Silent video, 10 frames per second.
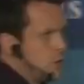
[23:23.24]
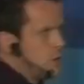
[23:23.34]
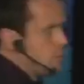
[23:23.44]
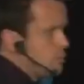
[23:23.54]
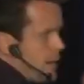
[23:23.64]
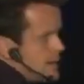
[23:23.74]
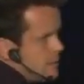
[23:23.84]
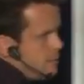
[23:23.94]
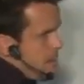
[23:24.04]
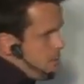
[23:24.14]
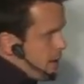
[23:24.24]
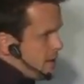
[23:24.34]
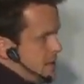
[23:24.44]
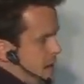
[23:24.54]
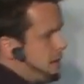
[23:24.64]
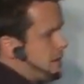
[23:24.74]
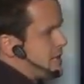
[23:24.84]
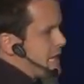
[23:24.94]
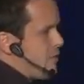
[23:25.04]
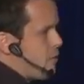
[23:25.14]
real reason people get stuck at
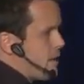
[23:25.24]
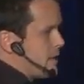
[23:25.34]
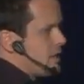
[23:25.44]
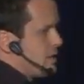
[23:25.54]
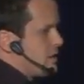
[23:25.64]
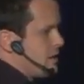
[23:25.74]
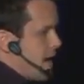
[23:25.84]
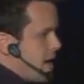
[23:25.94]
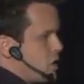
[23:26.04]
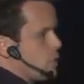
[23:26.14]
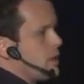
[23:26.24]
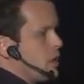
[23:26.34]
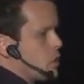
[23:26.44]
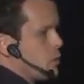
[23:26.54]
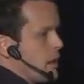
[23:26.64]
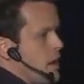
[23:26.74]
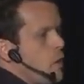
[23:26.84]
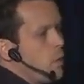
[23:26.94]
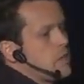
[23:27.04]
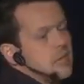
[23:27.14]
this level is because they're doing the doing.
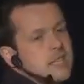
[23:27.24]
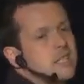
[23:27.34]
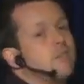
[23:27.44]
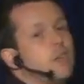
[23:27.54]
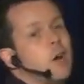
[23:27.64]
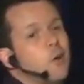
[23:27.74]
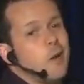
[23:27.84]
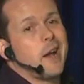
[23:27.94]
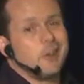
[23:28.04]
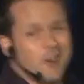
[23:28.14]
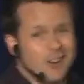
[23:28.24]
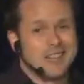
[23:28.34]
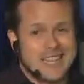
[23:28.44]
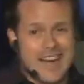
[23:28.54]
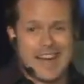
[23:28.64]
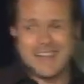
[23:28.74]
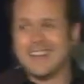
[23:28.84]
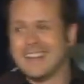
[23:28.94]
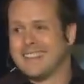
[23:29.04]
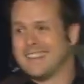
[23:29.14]
Whereas at least if you go away on holiday,
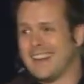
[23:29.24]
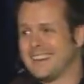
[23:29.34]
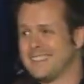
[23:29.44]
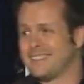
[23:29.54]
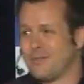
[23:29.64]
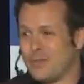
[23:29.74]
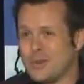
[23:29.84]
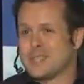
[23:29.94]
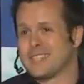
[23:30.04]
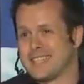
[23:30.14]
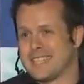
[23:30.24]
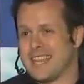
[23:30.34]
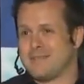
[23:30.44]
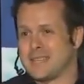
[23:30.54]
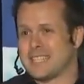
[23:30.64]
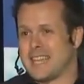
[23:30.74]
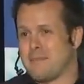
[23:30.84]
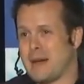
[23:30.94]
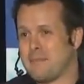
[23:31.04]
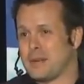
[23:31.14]
that forces the team to
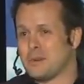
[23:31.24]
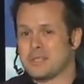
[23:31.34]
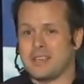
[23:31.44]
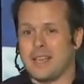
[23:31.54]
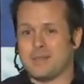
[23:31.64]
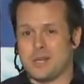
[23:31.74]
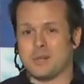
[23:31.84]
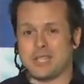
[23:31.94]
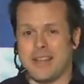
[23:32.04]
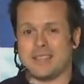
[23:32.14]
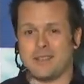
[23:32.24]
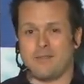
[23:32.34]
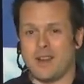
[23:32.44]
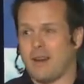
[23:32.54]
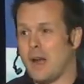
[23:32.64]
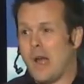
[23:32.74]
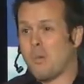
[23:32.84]
step up and also gives you a chance to figure out